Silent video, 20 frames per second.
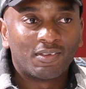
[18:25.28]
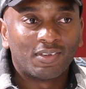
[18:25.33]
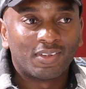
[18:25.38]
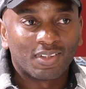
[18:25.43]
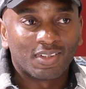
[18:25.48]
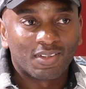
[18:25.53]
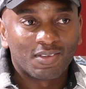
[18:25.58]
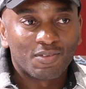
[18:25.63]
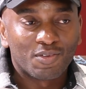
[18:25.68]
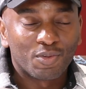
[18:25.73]

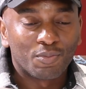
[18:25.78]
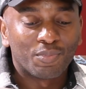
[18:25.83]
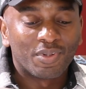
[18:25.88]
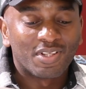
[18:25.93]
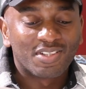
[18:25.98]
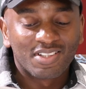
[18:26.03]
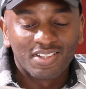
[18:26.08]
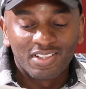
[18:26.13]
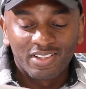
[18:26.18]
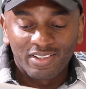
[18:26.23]
Yeah, so
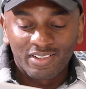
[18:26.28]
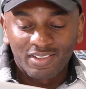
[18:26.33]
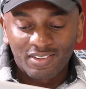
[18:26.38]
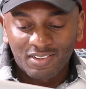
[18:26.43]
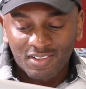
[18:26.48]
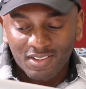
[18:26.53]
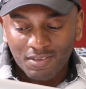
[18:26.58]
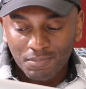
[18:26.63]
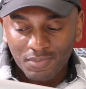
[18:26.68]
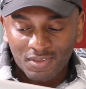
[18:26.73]
basically
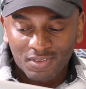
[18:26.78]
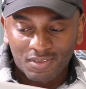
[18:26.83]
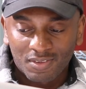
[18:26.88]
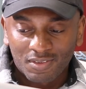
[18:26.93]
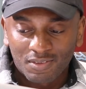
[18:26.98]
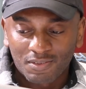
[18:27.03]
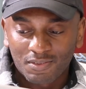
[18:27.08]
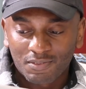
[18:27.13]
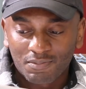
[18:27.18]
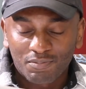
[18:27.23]
I'm
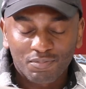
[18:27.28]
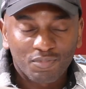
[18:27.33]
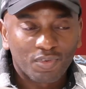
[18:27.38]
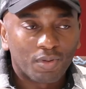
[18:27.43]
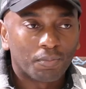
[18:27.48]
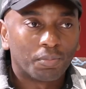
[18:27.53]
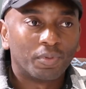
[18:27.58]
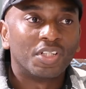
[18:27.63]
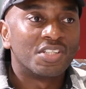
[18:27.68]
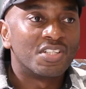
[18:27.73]
a
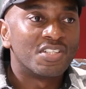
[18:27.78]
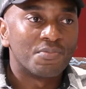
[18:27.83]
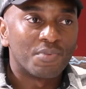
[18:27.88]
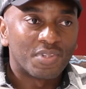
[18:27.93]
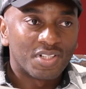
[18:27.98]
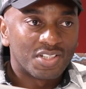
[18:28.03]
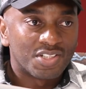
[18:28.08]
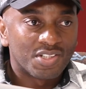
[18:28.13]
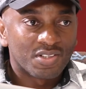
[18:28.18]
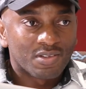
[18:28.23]
operations
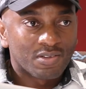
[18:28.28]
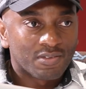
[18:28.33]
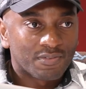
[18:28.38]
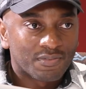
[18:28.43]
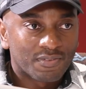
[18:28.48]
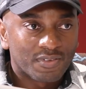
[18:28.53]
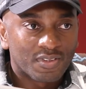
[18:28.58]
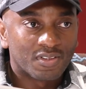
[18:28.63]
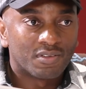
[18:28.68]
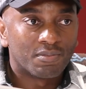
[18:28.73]
manager
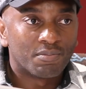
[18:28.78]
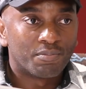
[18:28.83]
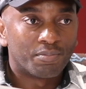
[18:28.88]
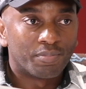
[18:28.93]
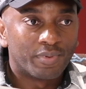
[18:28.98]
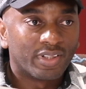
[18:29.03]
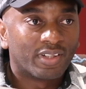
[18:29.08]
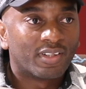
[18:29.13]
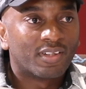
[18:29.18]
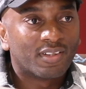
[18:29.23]
of a
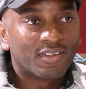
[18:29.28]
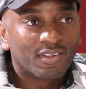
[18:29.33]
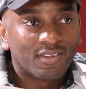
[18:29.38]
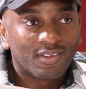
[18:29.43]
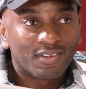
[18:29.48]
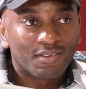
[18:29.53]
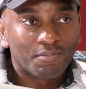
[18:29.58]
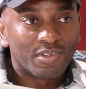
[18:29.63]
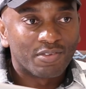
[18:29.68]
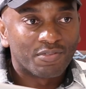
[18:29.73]
brick
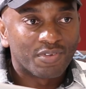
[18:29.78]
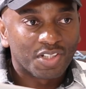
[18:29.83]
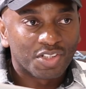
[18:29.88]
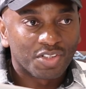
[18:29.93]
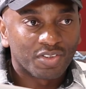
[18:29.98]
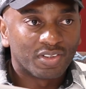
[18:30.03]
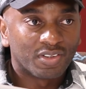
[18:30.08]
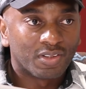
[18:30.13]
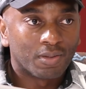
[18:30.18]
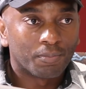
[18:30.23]

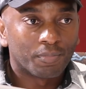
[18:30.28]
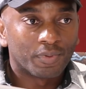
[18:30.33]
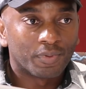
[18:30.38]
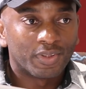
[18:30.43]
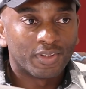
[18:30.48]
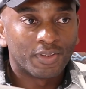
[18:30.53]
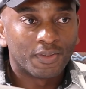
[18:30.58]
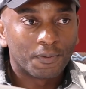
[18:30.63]
manufacturing company.